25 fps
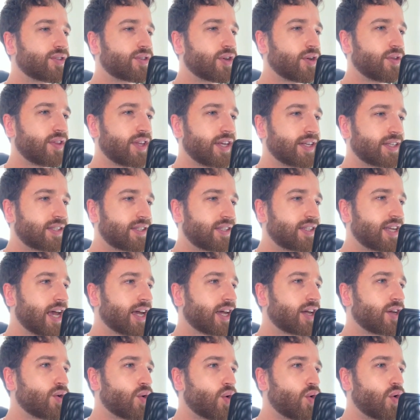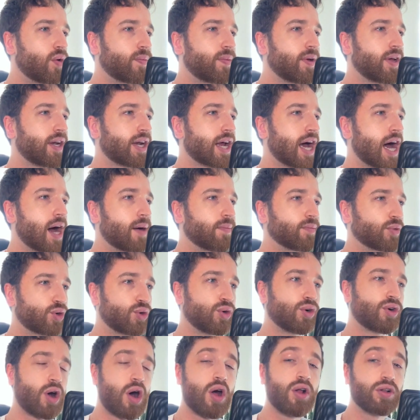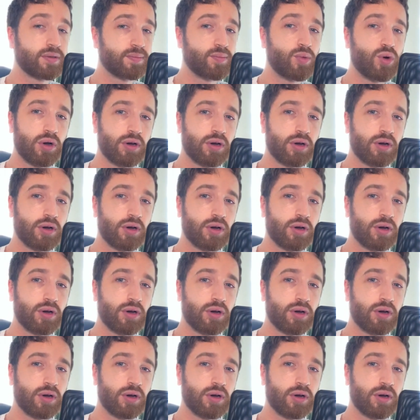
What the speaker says: so this second orbit could hold